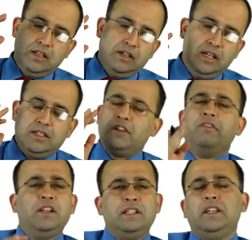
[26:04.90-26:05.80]
increased, and
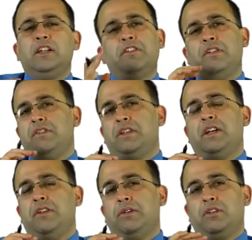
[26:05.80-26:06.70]
we'll see that when we
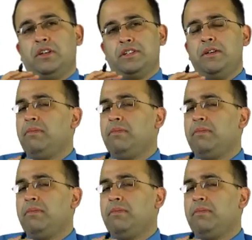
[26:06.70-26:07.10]
study hematology.